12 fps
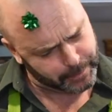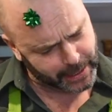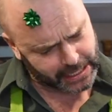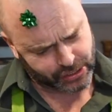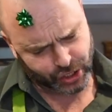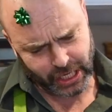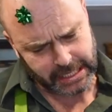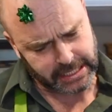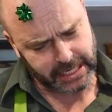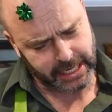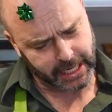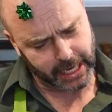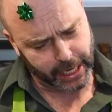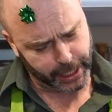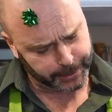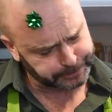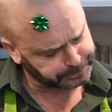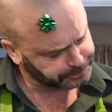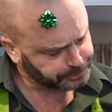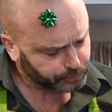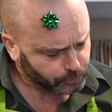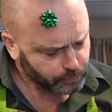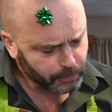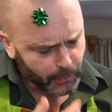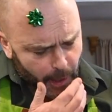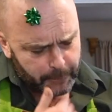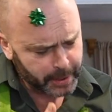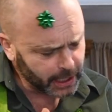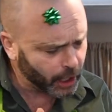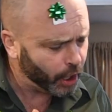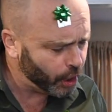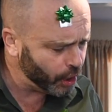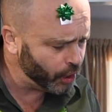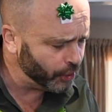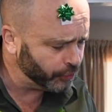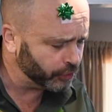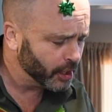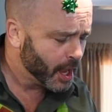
bit cheaty here because